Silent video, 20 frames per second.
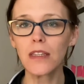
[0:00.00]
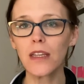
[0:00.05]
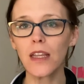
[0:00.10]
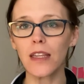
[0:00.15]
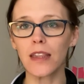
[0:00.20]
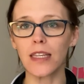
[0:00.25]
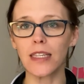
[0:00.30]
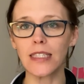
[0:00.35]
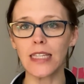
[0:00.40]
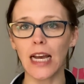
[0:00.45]

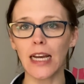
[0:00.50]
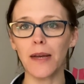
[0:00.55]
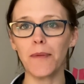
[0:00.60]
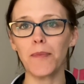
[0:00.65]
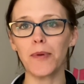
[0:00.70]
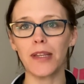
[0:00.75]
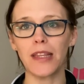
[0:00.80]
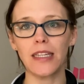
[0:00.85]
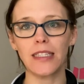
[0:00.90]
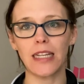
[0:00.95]
The second
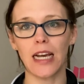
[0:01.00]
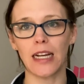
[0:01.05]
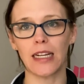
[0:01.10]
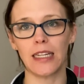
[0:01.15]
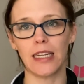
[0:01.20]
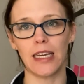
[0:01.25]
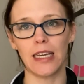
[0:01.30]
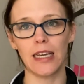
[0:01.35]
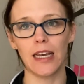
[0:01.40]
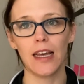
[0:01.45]
breathing
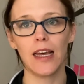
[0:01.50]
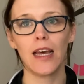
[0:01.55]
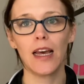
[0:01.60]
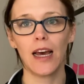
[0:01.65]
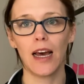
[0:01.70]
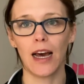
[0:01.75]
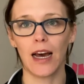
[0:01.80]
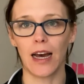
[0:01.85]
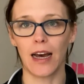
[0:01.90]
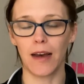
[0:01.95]
technique
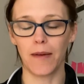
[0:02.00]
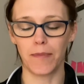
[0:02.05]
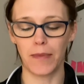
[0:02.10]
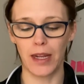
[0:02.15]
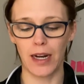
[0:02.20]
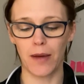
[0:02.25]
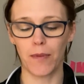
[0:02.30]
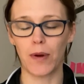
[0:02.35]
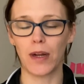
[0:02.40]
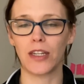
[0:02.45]
that
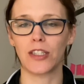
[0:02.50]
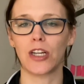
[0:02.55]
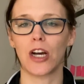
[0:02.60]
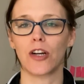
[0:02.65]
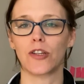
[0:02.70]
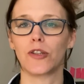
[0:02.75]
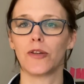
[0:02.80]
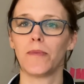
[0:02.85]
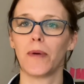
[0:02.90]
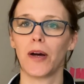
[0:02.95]
I want to talk
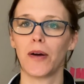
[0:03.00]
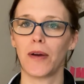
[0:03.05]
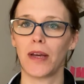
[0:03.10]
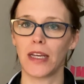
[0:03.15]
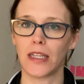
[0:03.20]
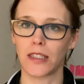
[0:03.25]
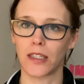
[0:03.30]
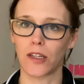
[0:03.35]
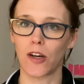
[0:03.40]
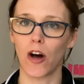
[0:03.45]
to you about
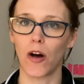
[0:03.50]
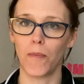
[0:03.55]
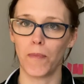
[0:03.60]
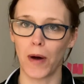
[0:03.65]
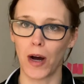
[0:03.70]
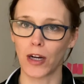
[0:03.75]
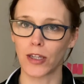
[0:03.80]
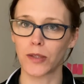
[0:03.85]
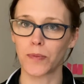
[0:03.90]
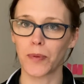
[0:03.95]
is called
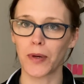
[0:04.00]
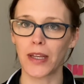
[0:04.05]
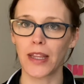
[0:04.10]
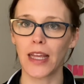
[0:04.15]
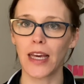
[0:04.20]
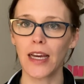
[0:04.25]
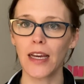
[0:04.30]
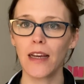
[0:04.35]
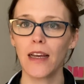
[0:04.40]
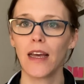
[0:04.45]
box
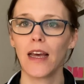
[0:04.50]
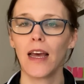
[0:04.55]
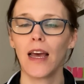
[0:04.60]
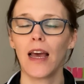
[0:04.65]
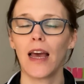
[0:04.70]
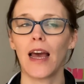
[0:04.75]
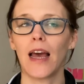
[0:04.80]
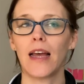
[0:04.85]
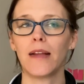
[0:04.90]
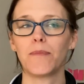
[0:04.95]
breathing.
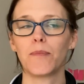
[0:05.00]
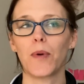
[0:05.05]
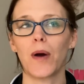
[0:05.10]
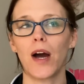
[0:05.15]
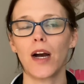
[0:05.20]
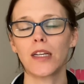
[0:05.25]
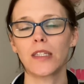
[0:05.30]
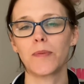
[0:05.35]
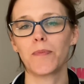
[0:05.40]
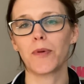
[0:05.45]
And
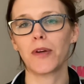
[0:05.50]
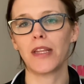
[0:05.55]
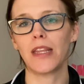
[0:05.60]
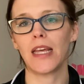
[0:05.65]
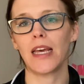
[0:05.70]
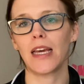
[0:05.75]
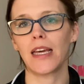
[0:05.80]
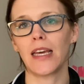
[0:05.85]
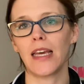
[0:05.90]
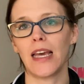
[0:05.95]
box
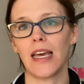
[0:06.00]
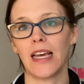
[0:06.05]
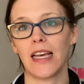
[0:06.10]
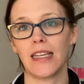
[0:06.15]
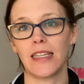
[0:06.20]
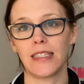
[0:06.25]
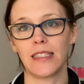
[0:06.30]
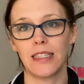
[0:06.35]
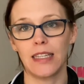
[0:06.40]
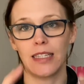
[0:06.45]
breathing
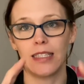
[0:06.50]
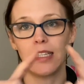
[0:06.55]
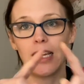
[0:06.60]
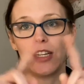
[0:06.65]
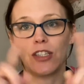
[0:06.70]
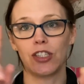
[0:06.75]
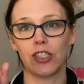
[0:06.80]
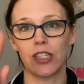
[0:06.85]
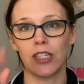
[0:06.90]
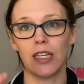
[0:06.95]
is
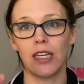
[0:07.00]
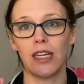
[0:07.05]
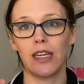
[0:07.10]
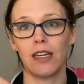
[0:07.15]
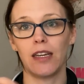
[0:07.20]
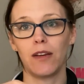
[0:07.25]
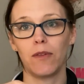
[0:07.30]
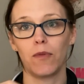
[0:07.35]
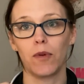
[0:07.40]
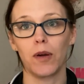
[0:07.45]

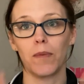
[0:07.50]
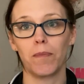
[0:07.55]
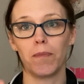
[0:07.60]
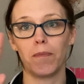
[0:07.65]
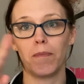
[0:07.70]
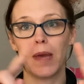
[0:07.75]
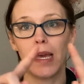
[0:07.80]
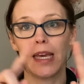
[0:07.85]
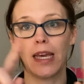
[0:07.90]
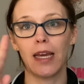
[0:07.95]
essentially, we're
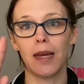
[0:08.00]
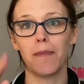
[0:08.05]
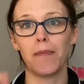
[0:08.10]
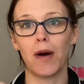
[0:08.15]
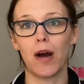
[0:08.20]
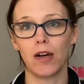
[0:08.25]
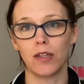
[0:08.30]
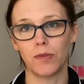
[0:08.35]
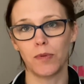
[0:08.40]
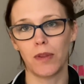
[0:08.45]
making a
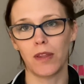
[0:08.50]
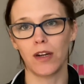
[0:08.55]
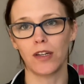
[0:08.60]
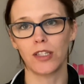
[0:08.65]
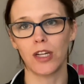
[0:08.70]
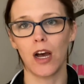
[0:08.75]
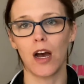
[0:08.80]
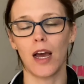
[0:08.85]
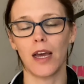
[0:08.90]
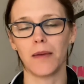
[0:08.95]
box with our
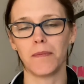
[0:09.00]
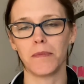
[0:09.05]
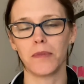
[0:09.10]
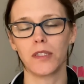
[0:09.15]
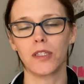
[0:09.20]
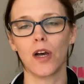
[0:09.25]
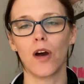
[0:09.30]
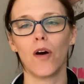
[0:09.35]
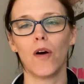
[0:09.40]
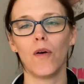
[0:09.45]
time.
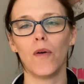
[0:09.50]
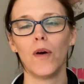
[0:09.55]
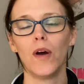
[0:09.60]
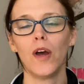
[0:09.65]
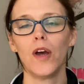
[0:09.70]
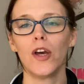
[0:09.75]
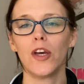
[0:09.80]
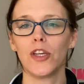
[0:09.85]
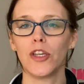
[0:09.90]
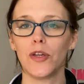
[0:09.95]
So
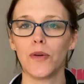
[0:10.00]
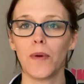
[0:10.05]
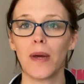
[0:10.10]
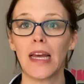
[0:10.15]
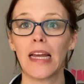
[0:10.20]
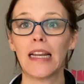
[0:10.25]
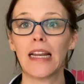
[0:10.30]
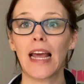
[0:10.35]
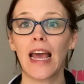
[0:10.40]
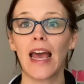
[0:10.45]
you
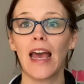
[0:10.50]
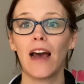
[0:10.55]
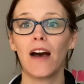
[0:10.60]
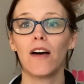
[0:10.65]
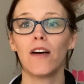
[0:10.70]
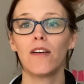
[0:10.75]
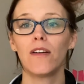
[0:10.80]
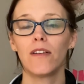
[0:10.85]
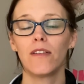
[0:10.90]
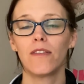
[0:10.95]

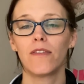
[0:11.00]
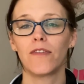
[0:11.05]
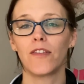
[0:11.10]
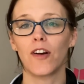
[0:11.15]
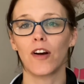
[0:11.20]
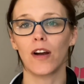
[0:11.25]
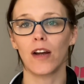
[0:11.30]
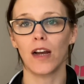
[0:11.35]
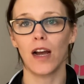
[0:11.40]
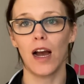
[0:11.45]
inhale
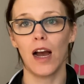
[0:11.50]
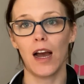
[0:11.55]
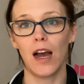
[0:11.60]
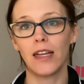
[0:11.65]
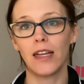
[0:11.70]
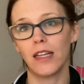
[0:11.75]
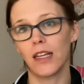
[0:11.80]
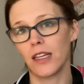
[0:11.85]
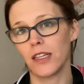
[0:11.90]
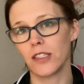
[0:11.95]
for
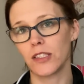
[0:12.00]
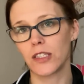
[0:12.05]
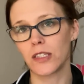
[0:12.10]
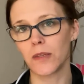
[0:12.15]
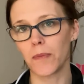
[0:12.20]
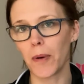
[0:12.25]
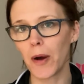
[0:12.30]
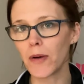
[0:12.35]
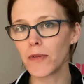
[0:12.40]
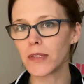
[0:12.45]

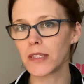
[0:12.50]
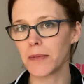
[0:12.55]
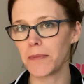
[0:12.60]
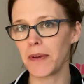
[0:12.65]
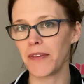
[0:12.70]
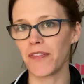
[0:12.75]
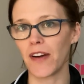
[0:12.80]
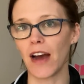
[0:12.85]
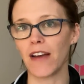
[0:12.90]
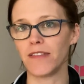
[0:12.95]
supposed to be
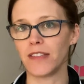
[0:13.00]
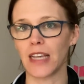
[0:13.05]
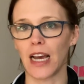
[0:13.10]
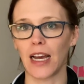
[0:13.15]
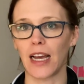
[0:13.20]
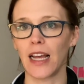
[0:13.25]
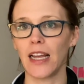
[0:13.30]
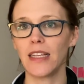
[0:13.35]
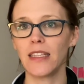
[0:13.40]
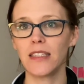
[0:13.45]
5
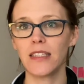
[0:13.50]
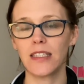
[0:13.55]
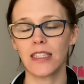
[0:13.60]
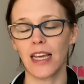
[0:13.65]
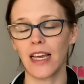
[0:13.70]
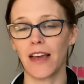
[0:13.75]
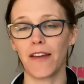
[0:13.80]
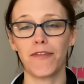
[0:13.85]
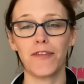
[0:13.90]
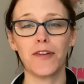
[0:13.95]
seconds.
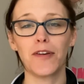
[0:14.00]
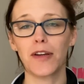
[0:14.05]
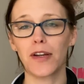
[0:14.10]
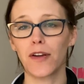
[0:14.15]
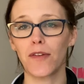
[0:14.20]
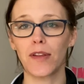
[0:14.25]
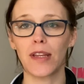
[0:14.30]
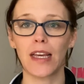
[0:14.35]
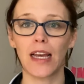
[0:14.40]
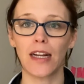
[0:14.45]
If you can
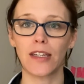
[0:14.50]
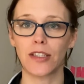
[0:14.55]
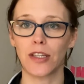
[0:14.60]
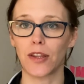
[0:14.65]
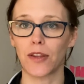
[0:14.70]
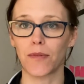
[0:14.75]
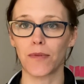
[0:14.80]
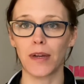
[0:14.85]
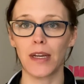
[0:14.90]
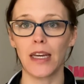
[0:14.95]
only get to
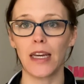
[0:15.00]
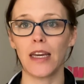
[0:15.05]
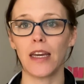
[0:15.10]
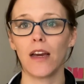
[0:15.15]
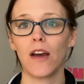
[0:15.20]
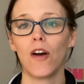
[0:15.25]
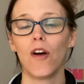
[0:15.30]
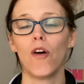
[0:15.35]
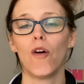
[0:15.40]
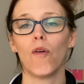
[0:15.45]
3
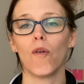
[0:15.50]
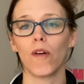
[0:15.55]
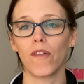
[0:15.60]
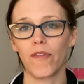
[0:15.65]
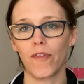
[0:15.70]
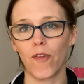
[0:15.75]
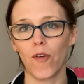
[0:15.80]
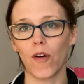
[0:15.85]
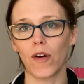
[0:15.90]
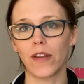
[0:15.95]
or
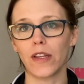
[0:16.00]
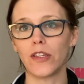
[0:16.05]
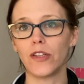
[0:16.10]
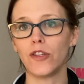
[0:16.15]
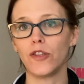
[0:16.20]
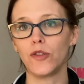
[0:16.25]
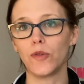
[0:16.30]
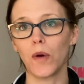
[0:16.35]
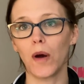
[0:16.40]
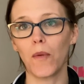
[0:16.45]
4, then you
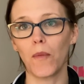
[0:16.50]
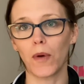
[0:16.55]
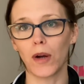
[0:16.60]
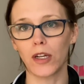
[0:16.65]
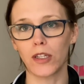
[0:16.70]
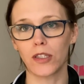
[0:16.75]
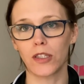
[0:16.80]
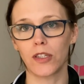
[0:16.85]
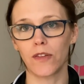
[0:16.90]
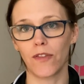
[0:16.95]
do what
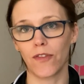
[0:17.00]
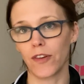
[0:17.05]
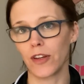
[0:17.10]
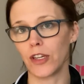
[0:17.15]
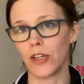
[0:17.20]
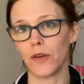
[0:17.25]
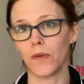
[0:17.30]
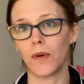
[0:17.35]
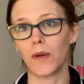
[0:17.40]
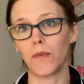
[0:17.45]
works for
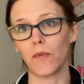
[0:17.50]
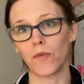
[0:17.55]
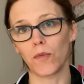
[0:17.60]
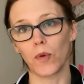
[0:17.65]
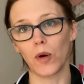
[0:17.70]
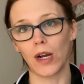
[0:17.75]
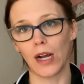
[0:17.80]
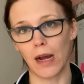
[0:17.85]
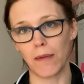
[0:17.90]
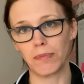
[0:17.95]
you and
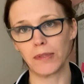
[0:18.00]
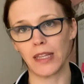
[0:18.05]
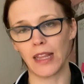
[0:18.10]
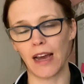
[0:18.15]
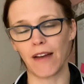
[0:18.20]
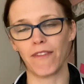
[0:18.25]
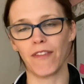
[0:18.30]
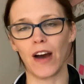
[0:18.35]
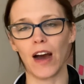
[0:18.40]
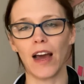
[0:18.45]
work up to
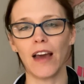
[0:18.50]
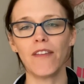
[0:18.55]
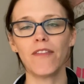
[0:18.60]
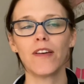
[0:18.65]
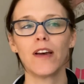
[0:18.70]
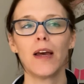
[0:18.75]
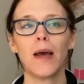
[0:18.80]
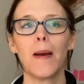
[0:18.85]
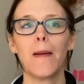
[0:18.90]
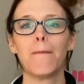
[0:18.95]
that 5.
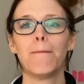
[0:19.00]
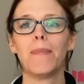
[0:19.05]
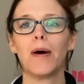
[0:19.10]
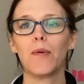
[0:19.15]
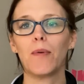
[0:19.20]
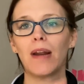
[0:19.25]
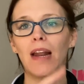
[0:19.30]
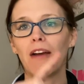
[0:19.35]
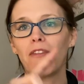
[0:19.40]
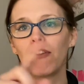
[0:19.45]
But
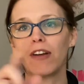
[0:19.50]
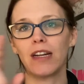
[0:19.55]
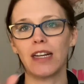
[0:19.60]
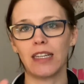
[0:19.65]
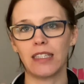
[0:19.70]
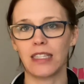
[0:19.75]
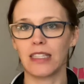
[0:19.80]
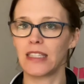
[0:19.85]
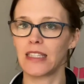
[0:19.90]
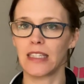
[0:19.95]
whatever it
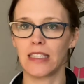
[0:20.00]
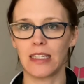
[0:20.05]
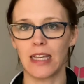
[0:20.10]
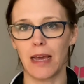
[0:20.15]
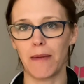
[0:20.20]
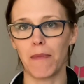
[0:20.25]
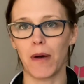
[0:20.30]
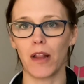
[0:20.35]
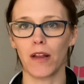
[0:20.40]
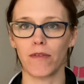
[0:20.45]
is, it's the
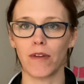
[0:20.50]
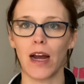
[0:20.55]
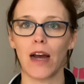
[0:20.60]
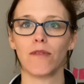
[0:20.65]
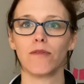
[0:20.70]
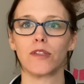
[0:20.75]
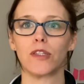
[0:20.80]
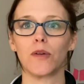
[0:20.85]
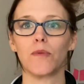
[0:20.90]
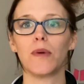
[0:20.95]
same all
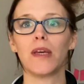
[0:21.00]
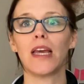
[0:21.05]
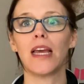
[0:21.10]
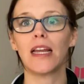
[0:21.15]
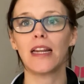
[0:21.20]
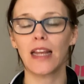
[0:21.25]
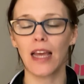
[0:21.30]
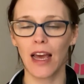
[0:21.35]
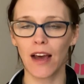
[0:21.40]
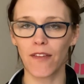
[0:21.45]
around. So we
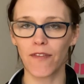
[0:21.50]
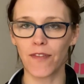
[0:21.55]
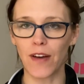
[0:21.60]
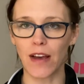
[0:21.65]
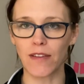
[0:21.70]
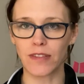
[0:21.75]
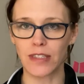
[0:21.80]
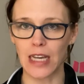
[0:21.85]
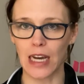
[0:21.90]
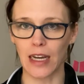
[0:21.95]
inhale
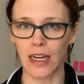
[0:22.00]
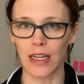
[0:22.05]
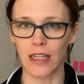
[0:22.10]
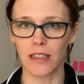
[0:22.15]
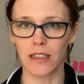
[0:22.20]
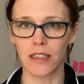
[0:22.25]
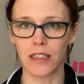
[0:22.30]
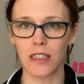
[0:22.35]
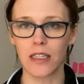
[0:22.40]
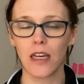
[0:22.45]
5
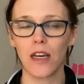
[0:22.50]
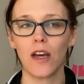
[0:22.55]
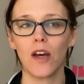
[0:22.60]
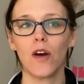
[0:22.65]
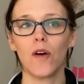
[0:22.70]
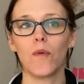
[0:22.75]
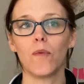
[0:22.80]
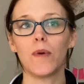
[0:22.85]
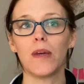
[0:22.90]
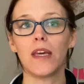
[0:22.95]
seconds,
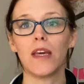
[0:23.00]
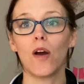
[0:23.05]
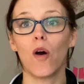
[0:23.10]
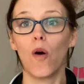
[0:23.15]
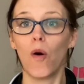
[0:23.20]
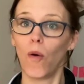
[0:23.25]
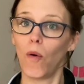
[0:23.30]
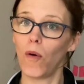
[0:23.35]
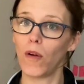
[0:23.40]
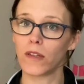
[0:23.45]
we
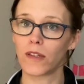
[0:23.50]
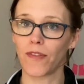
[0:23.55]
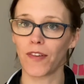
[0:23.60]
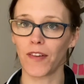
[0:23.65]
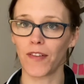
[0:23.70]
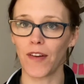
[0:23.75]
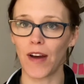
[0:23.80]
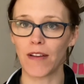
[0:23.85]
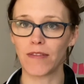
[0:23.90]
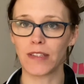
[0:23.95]
hold for
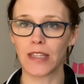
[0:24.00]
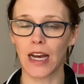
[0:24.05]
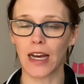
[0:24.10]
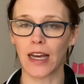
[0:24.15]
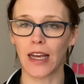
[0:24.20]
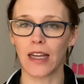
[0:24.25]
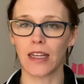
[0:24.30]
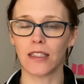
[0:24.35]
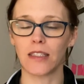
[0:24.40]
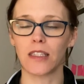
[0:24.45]
5
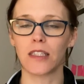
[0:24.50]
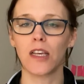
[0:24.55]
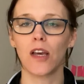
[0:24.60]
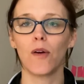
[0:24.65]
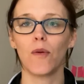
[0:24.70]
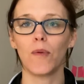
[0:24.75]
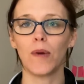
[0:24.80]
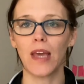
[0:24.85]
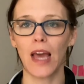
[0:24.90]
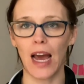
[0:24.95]
seconds,
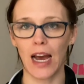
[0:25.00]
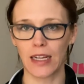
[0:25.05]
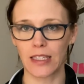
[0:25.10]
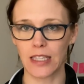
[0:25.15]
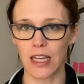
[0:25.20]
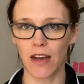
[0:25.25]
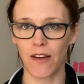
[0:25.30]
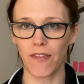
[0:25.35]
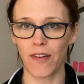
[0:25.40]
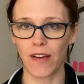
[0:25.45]
we
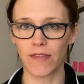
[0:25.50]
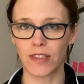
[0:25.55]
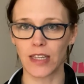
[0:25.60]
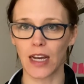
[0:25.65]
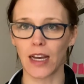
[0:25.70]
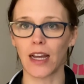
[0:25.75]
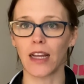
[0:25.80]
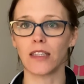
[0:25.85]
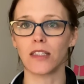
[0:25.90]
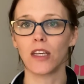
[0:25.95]
exhale 5
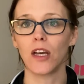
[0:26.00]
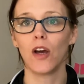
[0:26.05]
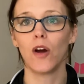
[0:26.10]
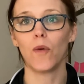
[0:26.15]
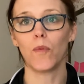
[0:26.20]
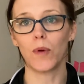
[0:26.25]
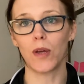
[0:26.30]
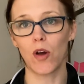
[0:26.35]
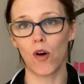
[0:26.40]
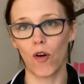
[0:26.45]
seconds,
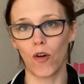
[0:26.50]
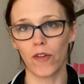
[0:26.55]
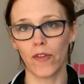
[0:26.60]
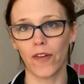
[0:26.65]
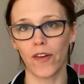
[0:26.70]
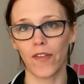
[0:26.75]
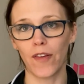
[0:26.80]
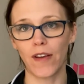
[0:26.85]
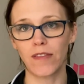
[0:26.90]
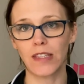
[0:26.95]
we hold
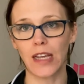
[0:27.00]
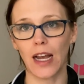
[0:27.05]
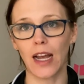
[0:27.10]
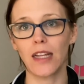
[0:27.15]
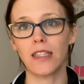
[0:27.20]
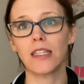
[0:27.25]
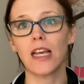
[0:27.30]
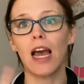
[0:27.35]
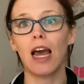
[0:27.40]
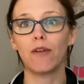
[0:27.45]
for 5
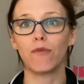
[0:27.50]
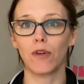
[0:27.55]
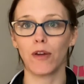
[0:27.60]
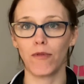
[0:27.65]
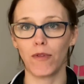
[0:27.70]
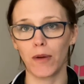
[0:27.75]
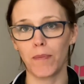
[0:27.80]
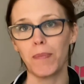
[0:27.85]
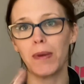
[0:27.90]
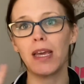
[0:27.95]
seconds, and we
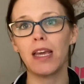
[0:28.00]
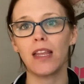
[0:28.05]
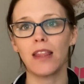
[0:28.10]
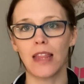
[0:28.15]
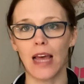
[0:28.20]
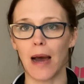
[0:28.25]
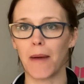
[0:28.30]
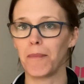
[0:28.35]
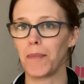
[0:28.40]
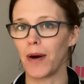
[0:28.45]
repeat
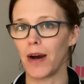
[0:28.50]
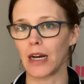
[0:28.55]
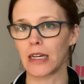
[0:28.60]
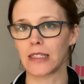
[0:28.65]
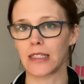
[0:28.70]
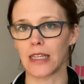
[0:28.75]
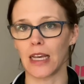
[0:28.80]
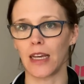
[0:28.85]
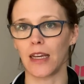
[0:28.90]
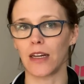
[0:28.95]
that box
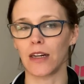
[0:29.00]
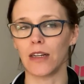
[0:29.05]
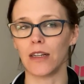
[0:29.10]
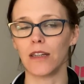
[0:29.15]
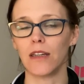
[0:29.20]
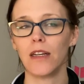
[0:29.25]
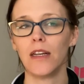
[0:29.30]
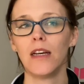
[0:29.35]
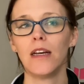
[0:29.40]
cycle.